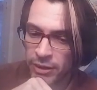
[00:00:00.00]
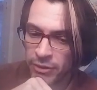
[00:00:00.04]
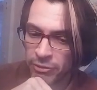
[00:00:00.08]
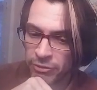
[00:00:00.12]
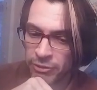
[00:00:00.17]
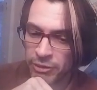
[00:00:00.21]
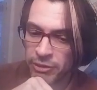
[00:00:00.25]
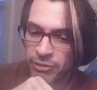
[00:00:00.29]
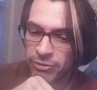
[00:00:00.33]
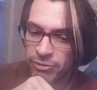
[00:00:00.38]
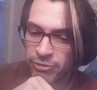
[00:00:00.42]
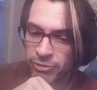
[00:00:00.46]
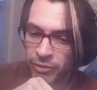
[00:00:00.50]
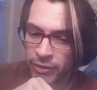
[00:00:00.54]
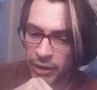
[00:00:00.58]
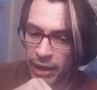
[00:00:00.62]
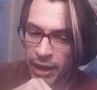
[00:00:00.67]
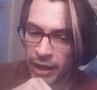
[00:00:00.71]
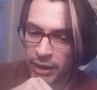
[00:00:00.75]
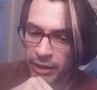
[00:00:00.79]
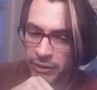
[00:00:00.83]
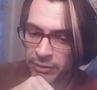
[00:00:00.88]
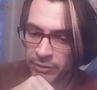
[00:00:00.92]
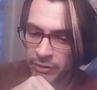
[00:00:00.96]

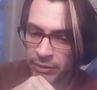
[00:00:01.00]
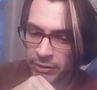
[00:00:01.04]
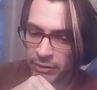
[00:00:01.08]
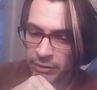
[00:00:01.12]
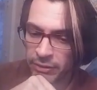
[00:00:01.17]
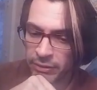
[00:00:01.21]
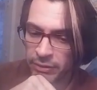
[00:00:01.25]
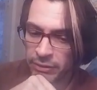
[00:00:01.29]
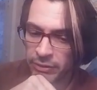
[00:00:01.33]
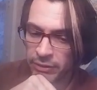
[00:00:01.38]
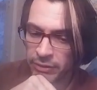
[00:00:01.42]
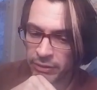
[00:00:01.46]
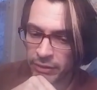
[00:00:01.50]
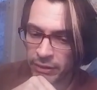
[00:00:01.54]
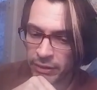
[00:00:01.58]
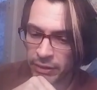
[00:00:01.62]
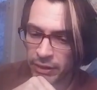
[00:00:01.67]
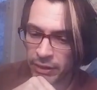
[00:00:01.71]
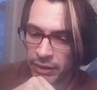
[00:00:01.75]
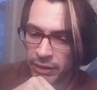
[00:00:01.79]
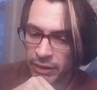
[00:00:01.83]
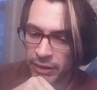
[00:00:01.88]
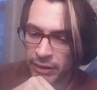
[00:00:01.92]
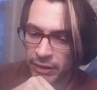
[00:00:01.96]
reflect,
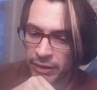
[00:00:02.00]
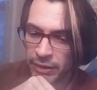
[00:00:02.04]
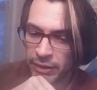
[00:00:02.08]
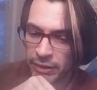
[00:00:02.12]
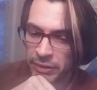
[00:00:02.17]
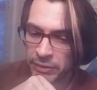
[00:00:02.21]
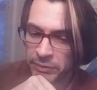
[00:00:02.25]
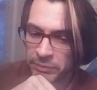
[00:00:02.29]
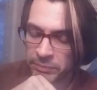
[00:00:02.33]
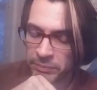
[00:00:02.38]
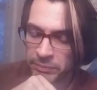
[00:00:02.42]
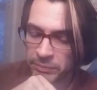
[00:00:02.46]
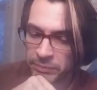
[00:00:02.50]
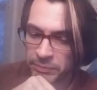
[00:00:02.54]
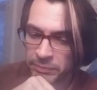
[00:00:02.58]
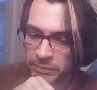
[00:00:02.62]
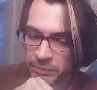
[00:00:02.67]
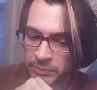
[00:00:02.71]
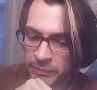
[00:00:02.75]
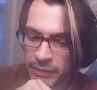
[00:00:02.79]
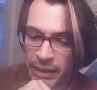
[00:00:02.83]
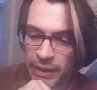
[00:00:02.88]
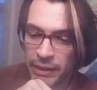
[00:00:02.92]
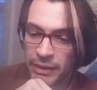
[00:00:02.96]

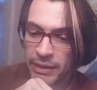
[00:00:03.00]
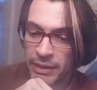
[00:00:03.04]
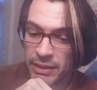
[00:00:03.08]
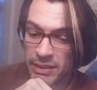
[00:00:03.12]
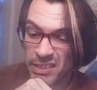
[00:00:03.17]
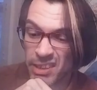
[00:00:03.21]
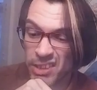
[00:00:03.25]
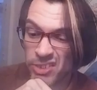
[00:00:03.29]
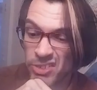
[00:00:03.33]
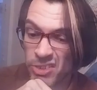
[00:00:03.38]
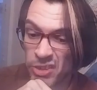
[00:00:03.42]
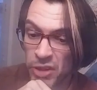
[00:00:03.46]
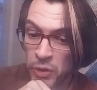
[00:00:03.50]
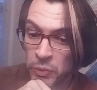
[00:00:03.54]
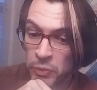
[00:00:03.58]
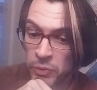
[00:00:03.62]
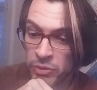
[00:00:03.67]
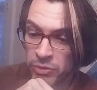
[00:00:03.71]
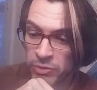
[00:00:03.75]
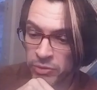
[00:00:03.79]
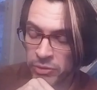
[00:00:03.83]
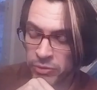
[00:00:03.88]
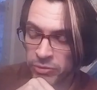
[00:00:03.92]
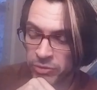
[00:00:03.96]
it doesn't
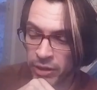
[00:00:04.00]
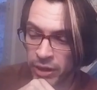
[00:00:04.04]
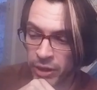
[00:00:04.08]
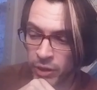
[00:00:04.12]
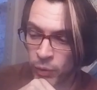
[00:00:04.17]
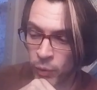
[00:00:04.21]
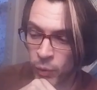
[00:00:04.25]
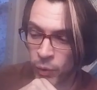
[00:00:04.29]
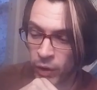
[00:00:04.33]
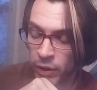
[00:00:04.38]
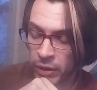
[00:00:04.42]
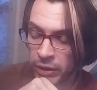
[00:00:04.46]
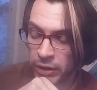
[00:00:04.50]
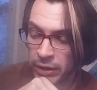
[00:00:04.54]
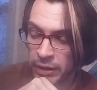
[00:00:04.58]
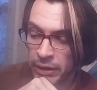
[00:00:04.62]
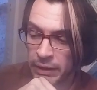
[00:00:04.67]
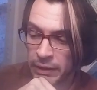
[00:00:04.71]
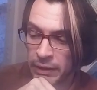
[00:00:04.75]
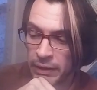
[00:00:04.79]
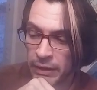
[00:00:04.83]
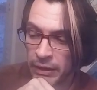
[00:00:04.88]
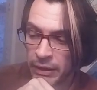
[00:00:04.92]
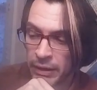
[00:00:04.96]
always reflect quality.
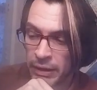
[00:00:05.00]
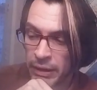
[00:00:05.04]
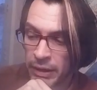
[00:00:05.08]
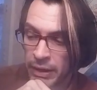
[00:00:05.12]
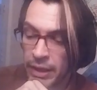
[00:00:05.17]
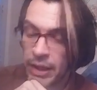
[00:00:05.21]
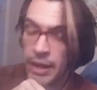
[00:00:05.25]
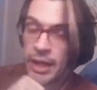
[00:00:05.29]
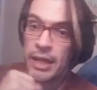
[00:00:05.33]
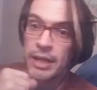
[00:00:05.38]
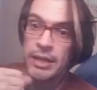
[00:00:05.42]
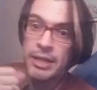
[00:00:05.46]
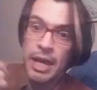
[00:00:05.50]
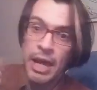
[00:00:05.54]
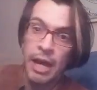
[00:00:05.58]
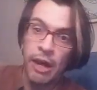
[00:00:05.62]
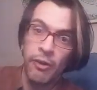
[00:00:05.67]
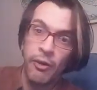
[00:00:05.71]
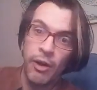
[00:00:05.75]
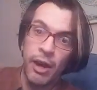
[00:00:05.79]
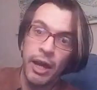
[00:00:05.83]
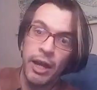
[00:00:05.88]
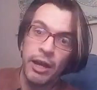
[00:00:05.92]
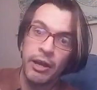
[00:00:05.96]

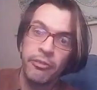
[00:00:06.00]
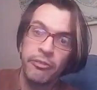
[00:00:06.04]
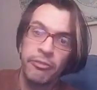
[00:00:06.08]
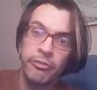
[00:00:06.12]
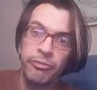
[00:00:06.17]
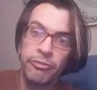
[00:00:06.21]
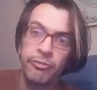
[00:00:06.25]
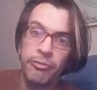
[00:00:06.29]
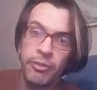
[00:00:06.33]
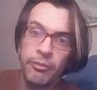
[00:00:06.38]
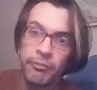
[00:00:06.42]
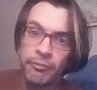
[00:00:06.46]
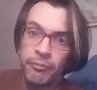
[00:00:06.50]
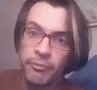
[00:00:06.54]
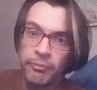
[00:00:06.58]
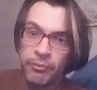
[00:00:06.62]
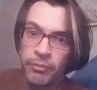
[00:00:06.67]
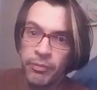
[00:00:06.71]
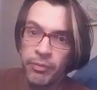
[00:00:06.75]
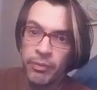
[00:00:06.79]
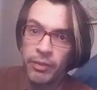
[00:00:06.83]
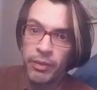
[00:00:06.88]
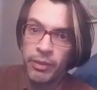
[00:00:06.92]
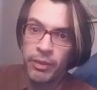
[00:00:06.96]
Now, I've
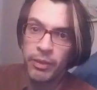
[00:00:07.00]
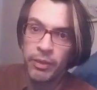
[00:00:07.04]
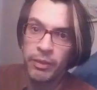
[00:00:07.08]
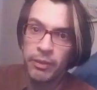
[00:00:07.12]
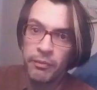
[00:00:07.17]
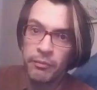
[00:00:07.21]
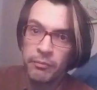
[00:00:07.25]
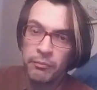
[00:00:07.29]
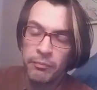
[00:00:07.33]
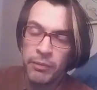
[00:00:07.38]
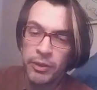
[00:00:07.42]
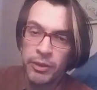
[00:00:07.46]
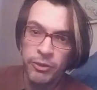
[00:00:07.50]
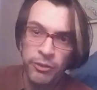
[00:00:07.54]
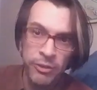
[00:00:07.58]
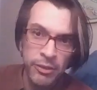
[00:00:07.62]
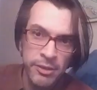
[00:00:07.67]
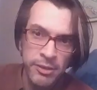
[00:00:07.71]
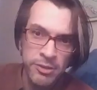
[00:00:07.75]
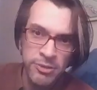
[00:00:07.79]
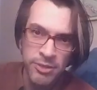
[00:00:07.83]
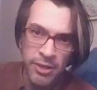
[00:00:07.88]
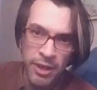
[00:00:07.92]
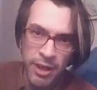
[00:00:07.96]
been
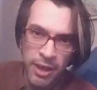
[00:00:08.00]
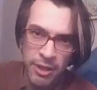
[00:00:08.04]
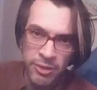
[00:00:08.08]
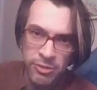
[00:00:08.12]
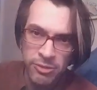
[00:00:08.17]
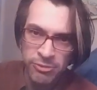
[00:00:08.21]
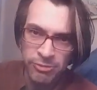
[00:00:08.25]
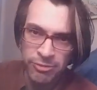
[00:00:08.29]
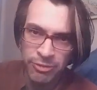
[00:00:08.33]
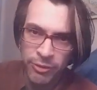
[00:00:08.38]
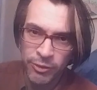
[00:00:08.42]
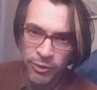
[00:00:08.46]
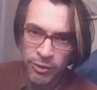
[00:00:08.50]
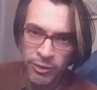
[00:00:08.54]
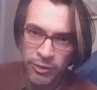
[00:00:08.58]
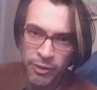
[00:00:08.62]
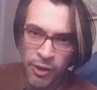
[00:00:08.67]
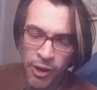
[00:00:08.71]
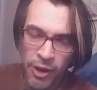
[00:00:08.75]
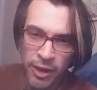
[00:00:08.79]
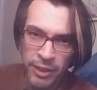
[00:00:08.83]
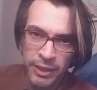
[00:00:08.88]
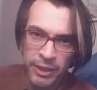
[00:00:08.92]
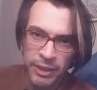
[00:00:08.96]
criticized for
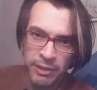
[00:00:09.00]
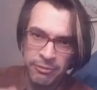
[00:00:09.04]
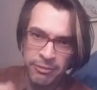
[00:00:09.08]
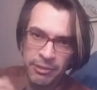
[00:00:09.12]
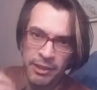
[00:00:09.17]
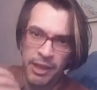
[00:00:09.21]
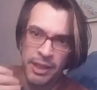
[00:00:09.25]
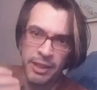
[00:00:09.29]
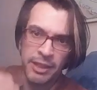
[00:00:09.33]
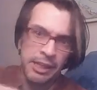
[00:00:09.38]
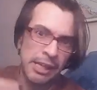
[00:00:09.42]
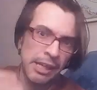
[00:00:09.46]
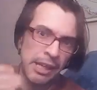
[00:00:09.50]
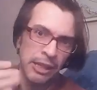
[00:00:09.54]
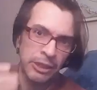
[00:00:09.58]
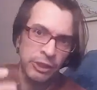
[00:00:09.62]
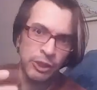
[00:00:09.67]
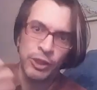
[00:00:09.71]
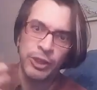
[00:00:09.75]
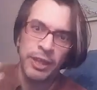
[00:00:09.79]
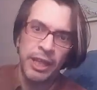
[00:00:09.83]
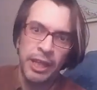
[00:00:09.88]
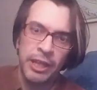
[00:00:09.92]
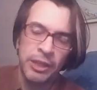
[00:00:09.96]
not giving any
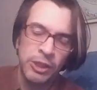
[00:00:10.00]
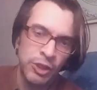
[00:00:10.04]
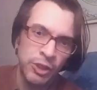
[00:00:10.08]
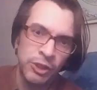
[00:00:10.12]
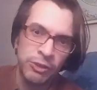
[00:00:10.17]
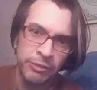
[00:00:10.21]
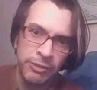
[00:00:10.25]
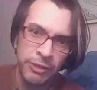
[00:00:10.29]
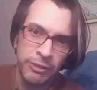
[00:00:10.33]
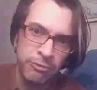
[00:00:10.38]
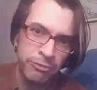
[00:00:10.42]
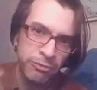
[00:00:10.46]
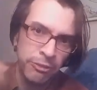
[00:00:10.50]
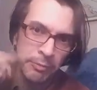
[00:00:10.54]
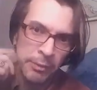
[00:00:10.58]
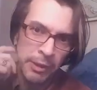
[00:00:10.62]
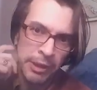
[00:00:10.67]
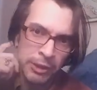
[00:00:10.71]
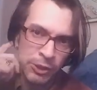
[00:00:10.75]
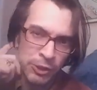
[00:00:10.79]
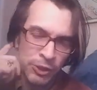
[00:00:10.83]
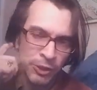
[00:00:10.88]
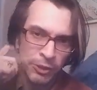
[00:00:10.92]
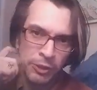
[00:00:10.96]
educational
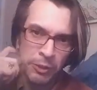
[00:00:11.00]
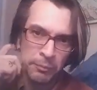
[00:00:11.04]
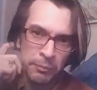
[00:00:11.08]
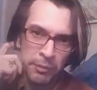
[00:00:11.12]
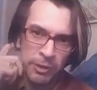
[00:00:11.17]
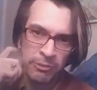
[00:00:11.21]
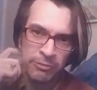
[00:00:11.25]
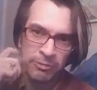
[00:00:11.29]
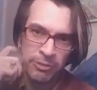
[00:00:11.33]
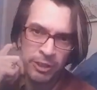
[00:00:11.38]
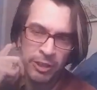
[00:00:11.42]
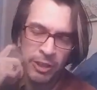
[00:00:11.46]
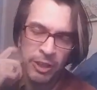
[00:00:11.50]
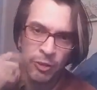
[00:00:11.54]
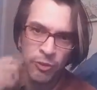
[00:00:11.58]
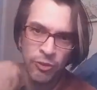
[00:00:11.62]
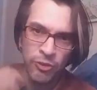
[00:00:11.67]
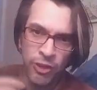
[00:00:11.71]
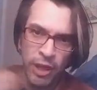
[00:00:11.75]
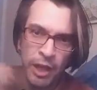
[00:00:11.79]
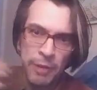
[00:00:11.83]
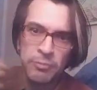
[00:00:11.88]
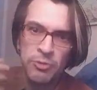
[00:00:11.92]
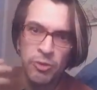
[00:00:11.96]
information on my
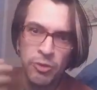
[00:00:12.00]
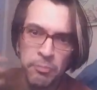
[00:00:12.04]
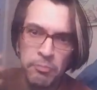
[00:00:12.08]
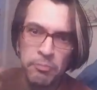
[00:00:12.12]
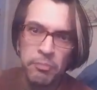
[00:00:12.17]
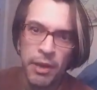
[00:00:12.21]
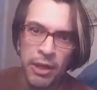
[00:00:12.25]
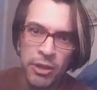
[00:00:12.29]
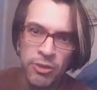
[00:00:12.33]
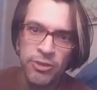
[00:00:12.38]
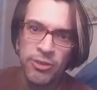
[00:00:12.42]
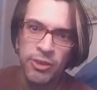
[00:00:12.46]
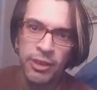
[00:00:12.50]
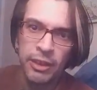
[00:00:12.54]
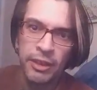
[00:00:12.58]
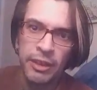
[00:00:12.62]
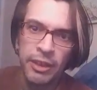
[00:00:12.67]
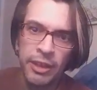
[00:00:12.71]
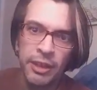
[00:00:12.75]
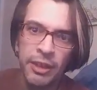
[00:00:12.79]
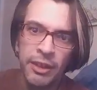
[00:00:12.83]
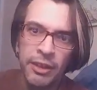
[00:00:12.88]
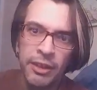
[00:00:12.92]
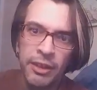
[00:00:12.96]
videos. I'm just
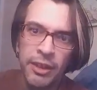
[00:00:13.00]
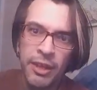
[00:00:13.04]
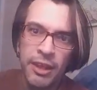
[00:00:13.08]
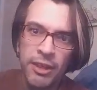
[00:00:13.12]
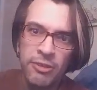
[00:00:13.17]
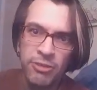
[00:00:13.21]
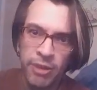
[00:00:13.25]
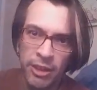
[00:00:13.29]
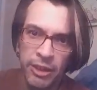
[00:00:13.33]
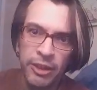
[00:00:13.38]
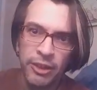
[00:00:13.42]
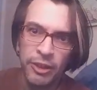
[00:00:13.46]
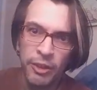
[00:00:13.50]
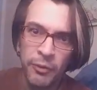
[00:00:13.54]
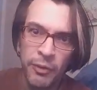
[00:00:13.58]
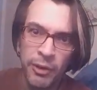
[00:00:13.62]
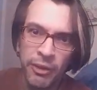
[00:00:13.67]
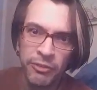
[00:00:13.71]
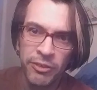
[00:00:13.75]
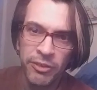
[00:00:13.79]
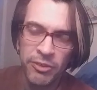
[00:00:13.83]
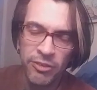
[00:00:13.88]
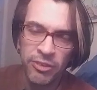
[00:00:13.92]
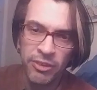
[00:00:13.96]
basically telling you
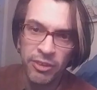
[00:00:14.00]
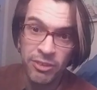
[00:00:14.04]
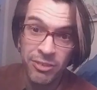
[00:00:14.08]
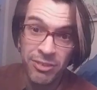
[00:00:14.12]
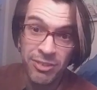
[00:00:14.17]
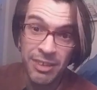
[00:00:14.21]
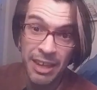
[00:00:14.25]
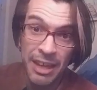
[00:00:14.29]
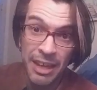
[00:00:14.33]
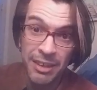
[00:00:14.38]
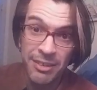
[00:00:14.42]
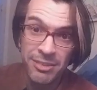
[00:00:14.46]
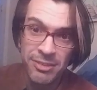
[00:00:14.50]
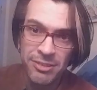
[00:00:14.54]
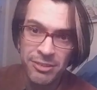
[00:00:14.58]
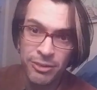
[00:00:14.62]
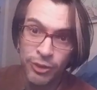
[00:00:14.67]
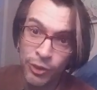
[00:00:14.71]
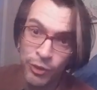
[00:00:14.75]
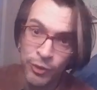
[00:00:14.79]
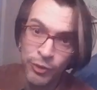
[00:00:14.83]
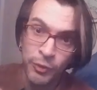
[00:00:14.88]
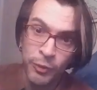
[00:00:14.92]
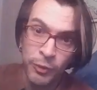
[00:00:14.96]
how these things taste,
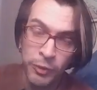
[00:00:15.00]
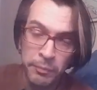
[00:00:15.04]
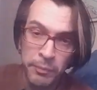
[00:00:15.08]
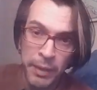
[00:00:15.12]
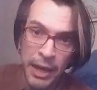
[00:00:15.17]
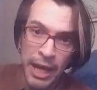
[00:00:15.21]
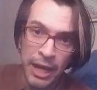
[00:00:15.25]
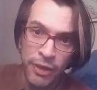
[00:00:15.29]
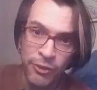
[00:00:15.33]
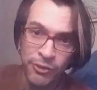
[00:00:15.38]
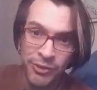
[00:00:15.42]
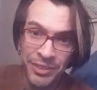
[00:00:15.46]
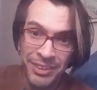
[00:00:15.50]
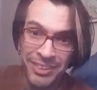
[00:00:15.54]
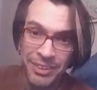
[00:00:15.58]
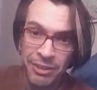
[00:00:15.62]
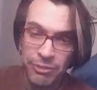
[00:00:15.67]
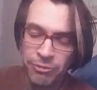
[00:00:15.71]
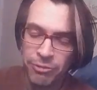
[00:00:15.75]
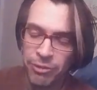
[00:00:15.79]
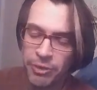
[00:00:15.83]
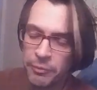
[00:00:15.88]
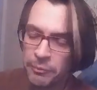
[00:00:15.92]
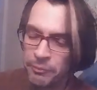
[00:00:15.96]
good or bad or
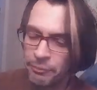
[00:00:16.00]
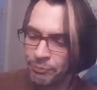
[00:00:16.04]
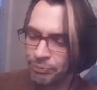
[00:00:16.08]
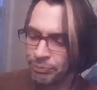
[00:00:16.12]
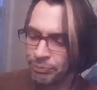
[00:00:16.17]
indifferent.